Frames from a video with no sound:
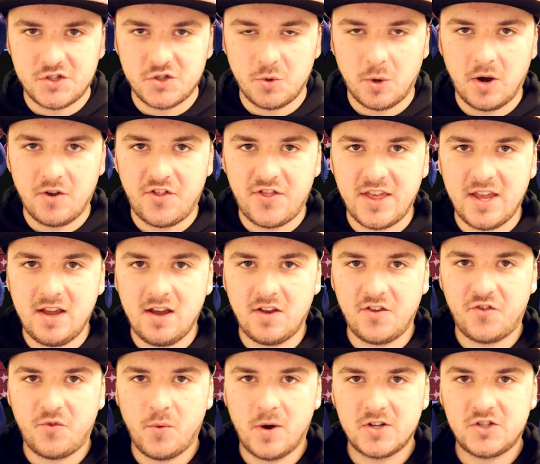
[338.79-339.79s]
So I want to thank you
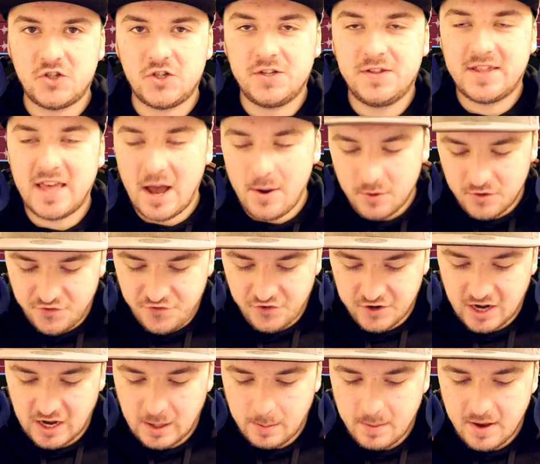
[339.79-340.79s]
guys for watching, that was
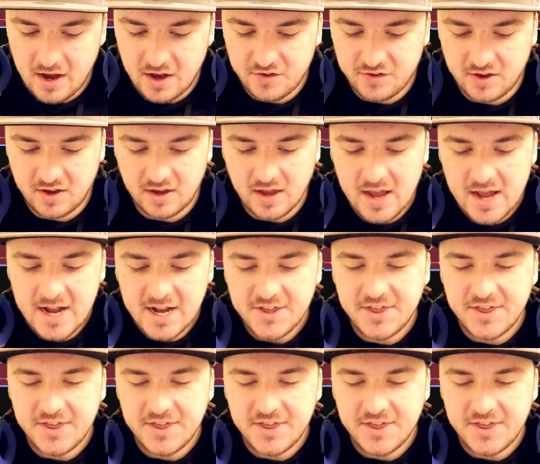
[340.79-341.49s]
freaking amazing.